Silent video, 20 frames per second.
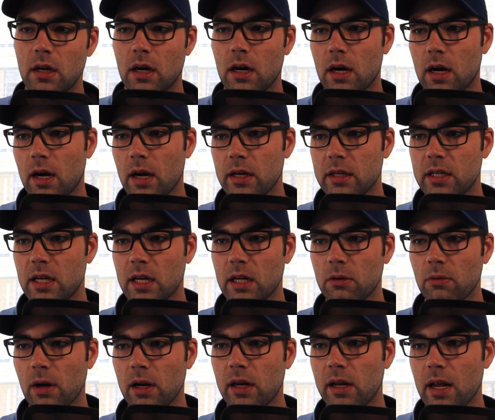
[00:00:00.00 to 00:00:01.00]
and
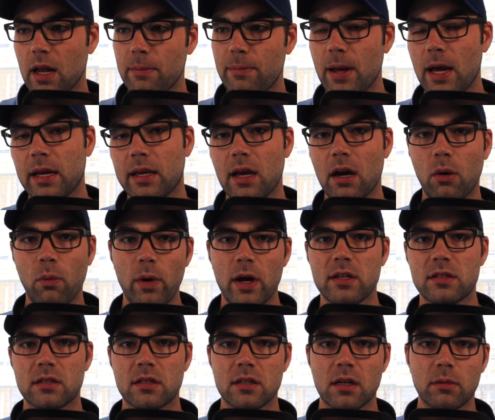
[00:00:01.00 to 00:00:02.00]
getting ready to head back out
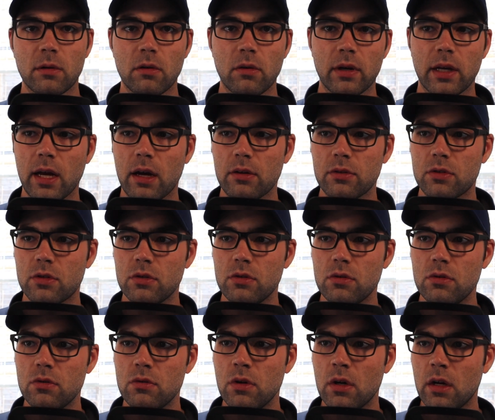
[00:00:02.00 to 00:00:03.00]
west because I'm going out
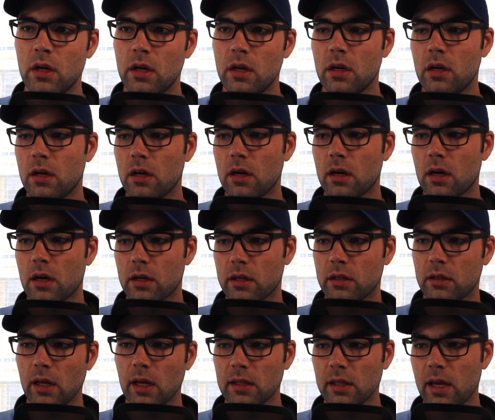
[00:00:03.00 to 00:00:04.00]
to
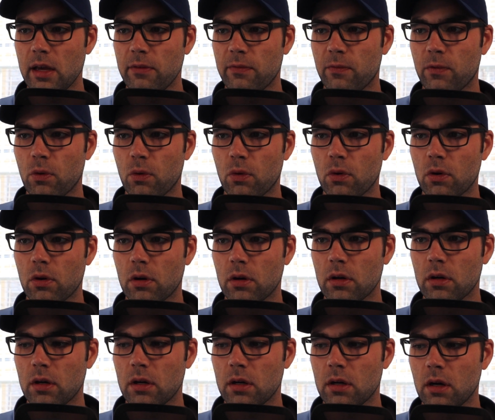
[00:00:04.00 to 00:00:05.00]
LA
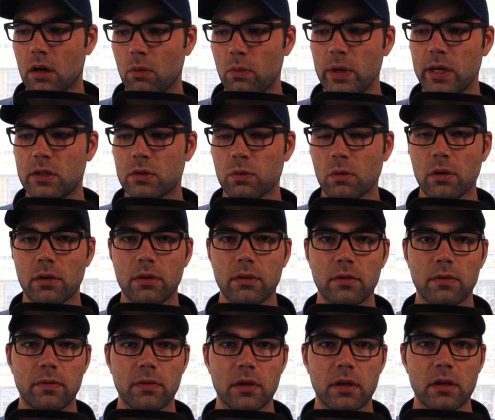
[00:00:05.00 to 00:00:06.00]
for a week's worth
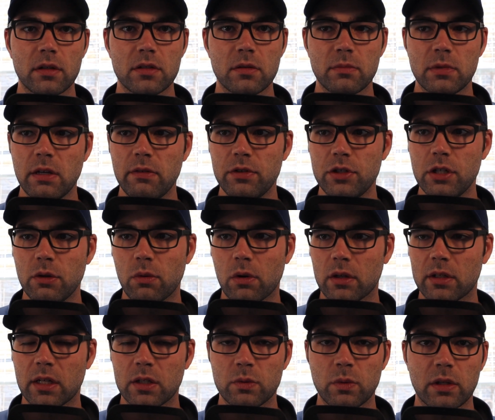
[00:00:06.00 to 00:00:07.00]
of some TVG
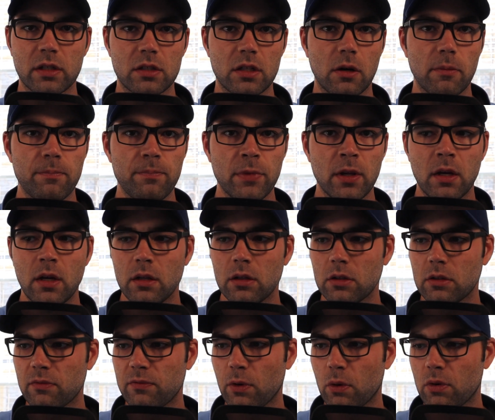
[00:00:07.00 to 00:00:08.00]
work next week. So
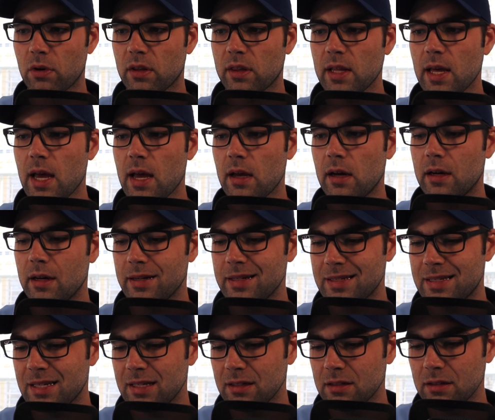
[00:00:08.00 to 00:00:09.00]
looking forward to that.
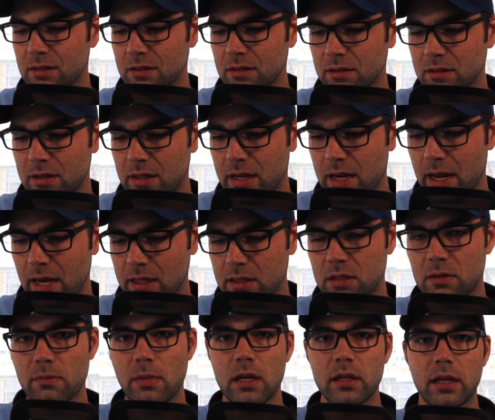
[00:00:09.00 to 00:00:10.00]
Until
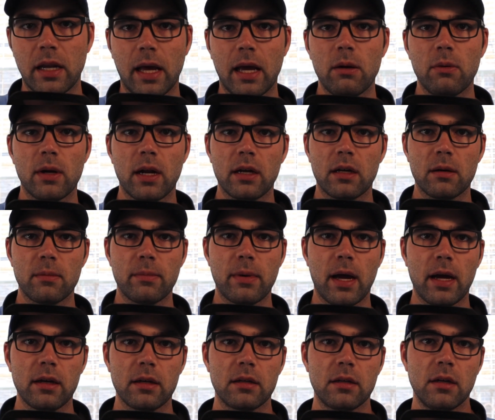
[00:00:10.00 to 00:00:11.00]
next Monday when I come
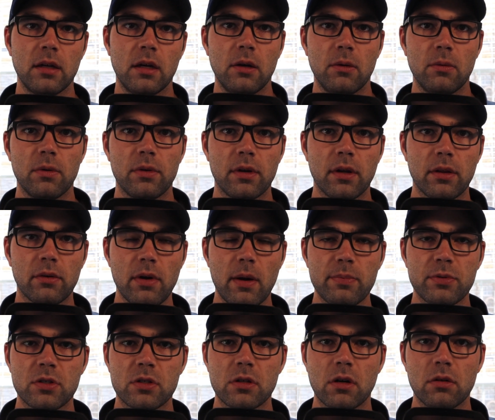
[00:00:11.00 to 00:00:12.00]
back with another
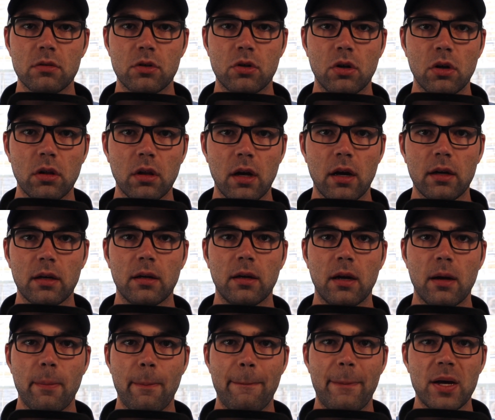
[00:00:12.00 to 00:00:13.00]
episode, good luck
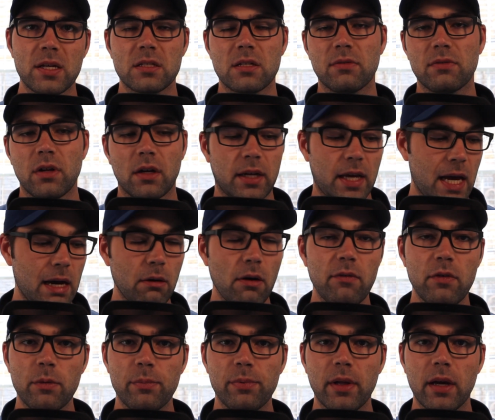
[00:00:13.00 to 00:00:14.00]
and best of luck.
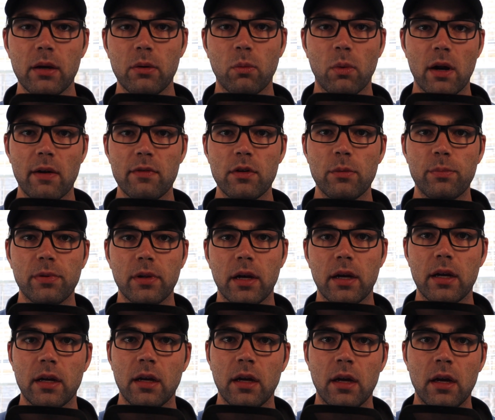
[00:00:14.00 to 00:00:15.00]
However you play, whatever you
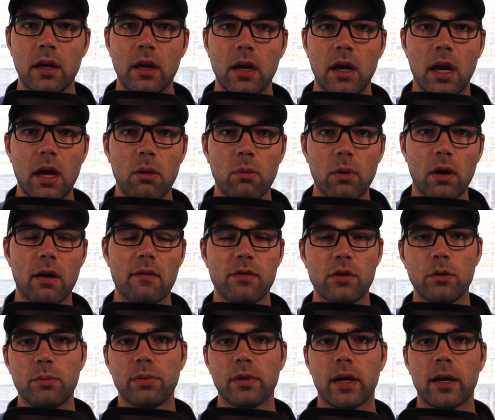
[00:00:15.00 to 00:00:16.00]
play, and wherever
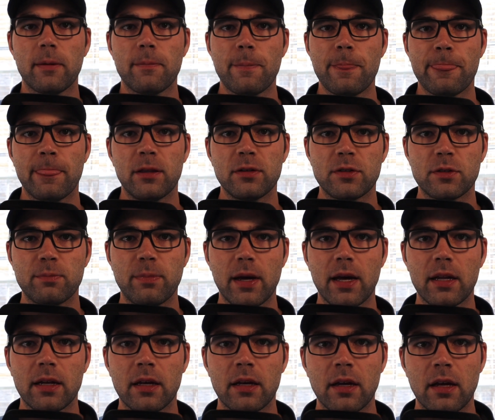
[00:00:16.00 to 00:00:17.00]
you play, this has
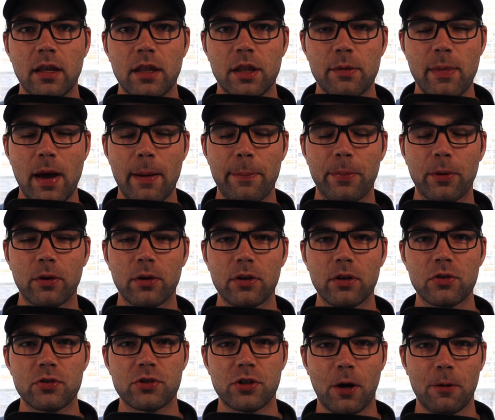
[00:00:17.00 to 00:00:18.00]
been the Matt
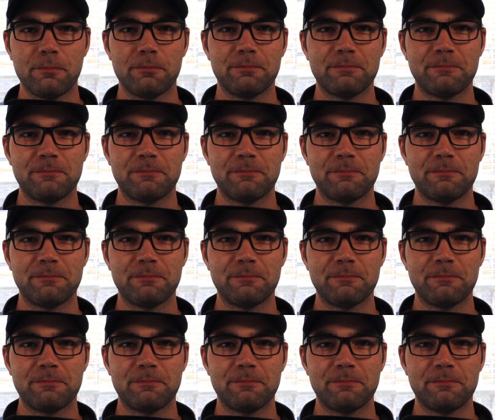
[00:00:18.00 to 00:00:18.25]
Bernier Show.